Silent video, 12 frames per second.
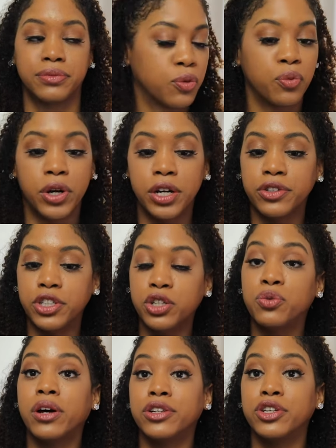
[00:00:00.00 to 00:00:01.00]
Where do
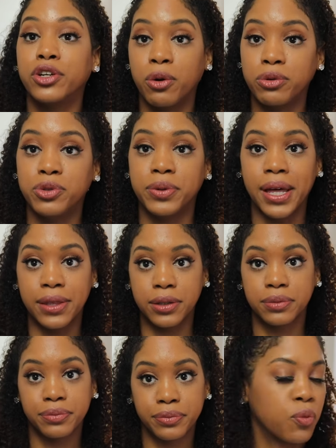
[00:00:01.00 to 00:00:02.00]
you want to go
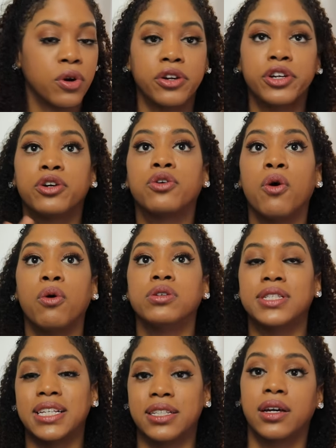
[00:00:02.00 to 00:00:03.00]
together? What are your
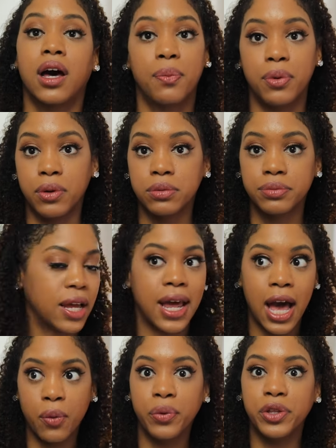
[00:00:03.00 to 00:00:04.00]
goals as a couple? And
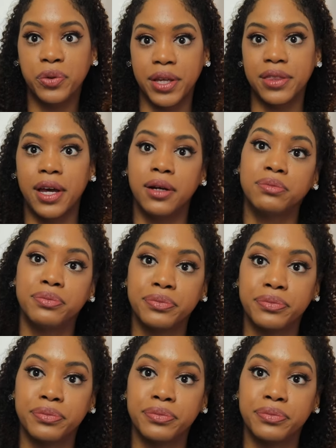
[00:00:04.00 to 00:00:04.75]
how will you get there?